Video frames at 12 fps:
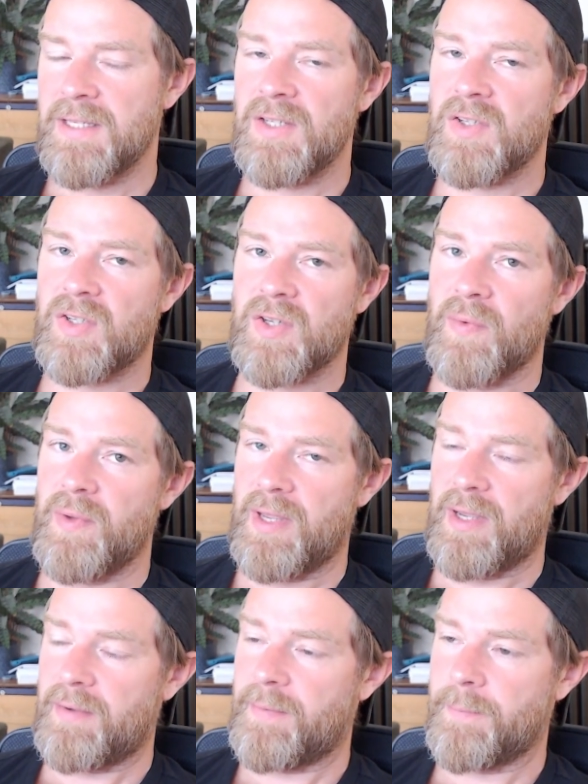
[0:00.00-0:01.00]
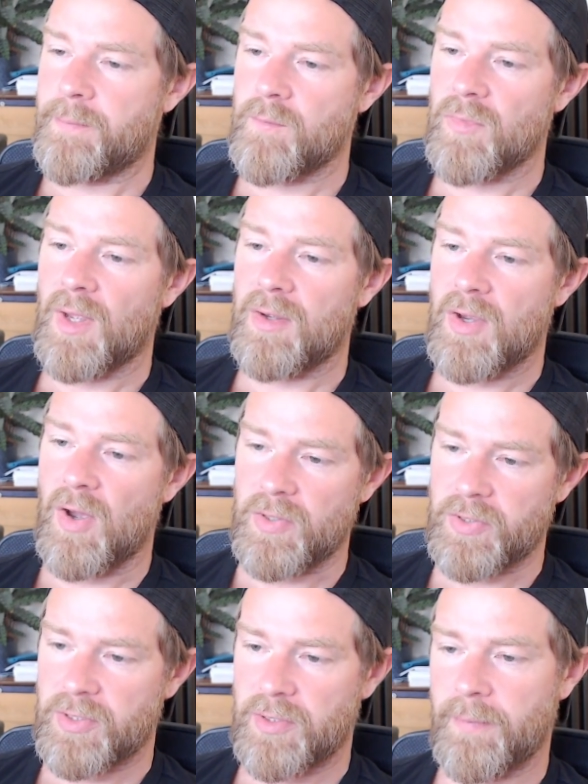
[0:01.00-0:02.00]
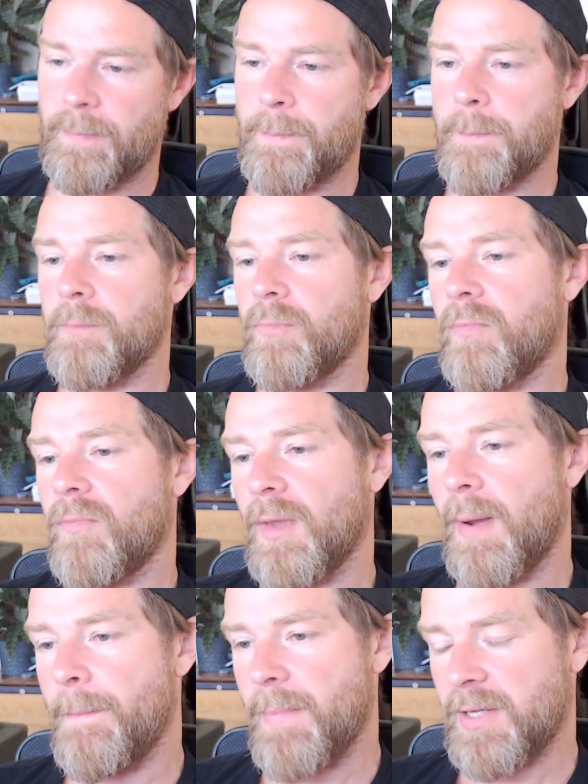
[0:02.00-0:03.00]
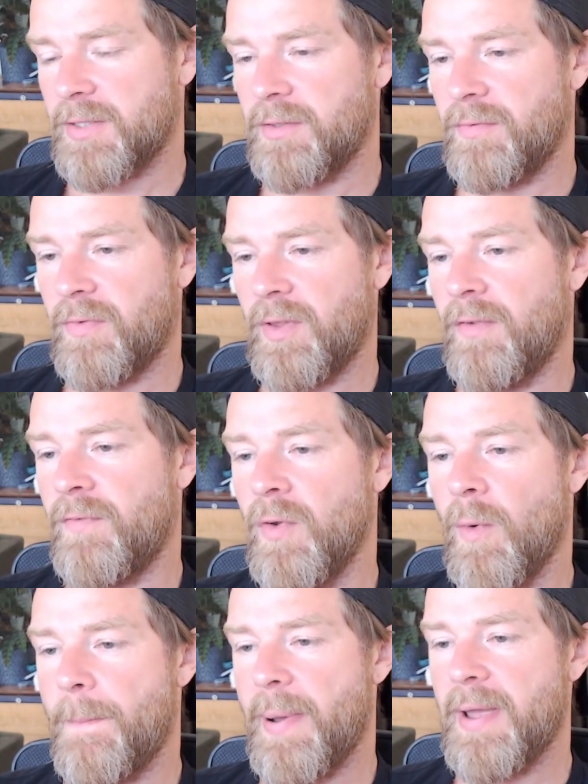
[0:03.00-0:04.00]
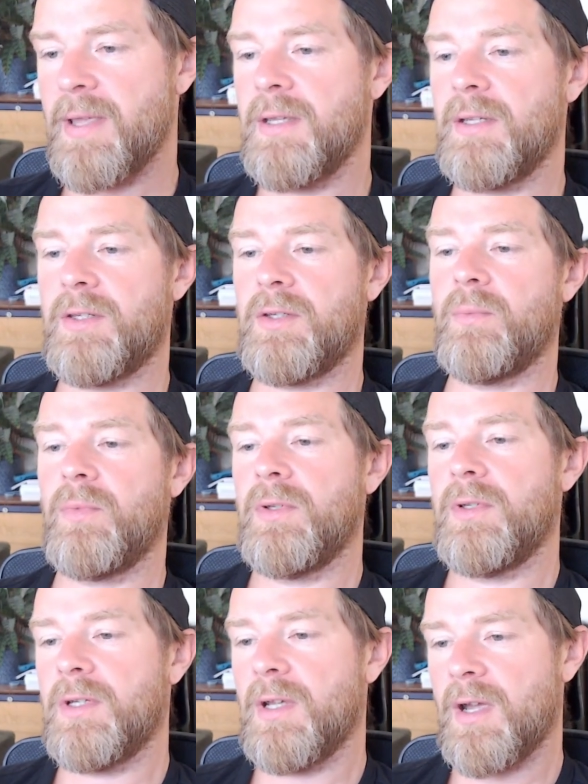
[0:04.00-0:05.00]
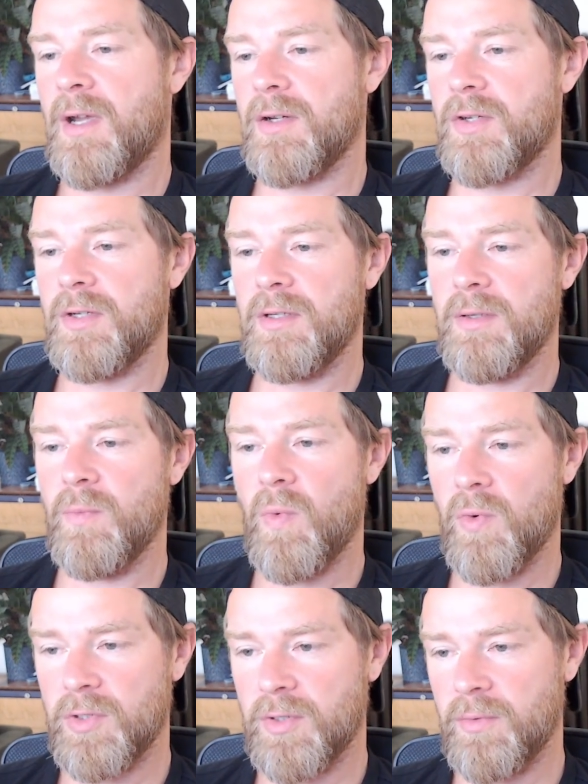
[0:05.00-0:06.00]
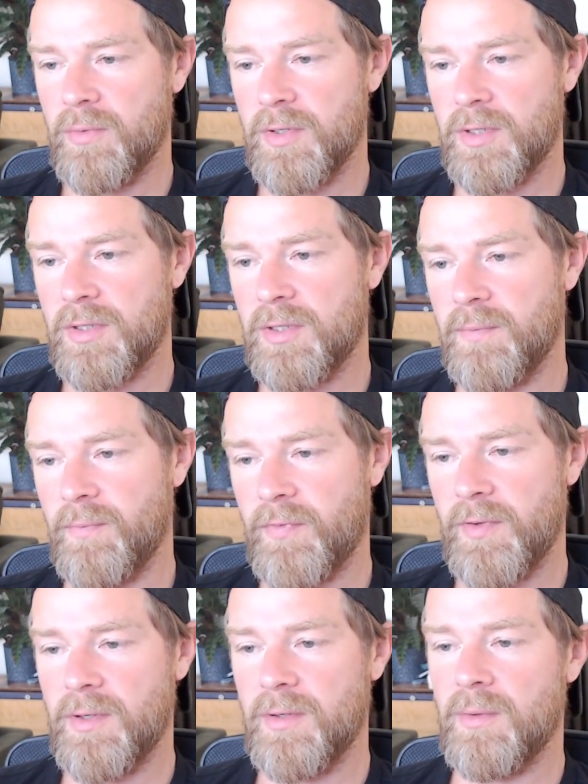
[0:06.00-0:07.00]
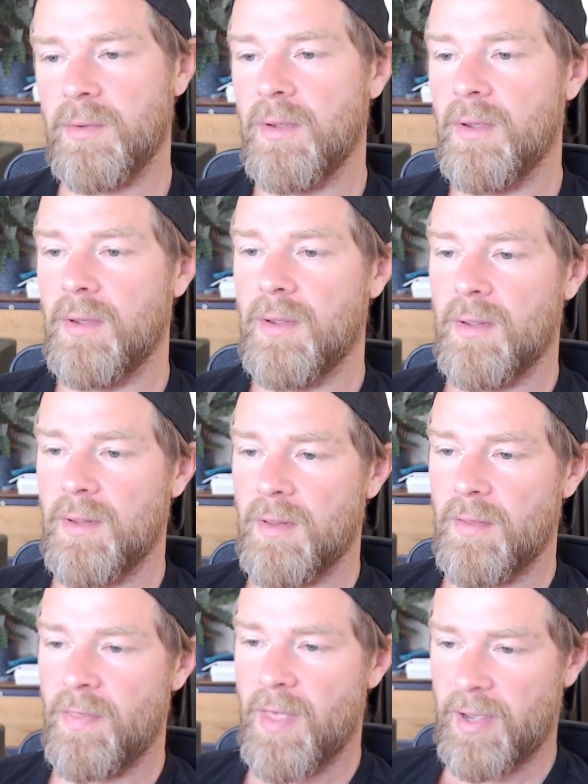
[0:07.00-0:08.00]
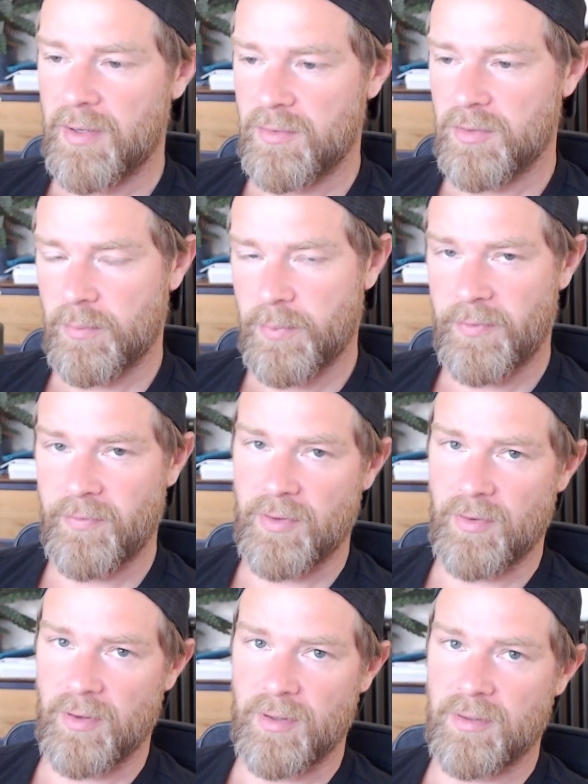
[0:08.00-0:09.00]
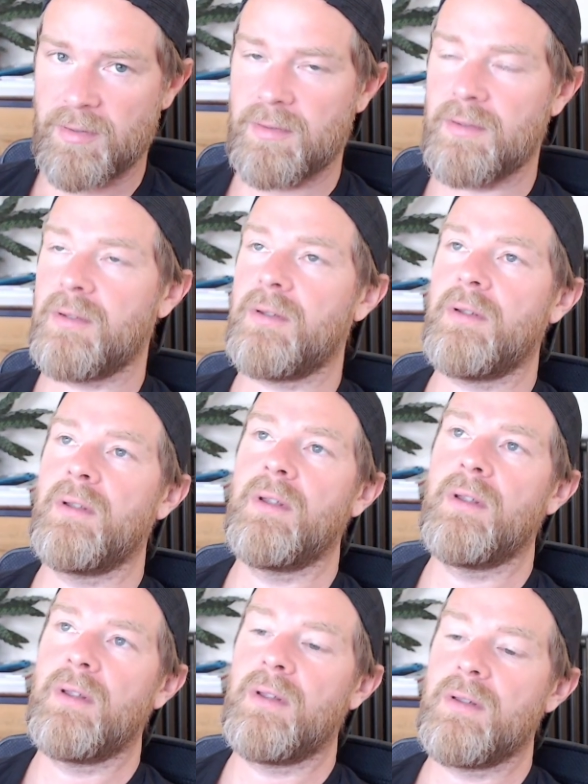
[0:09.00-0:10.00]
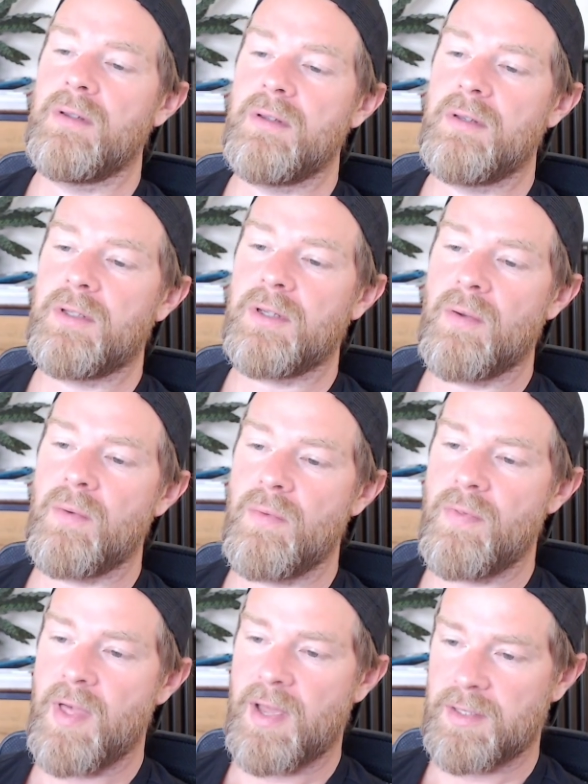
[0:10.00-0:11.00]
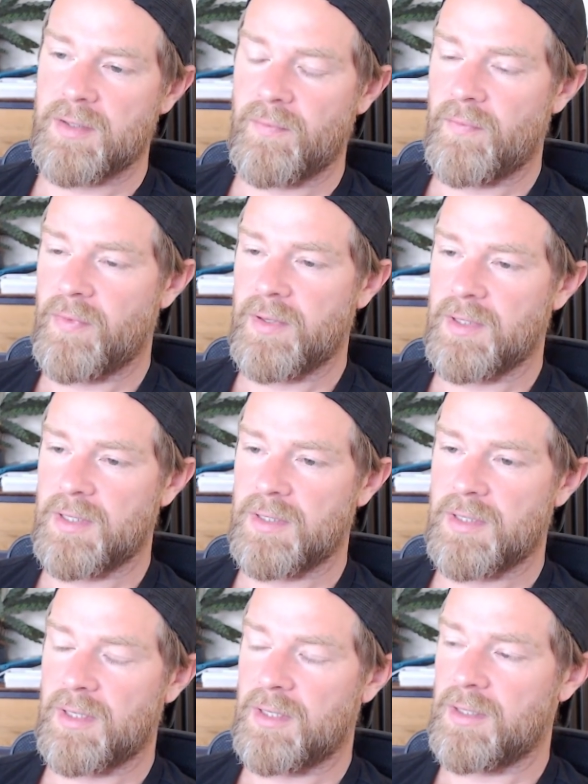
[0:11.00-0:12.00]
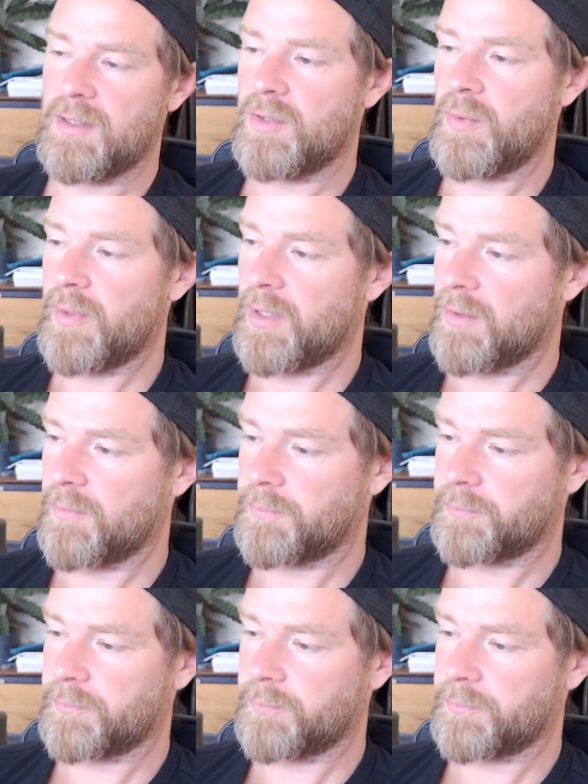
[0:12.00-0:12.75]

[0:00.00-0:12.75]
So yeah, cost, massive. If you're paying someone to actually water cool the system for you, that goes up even higher. So that's something that gets taken into account.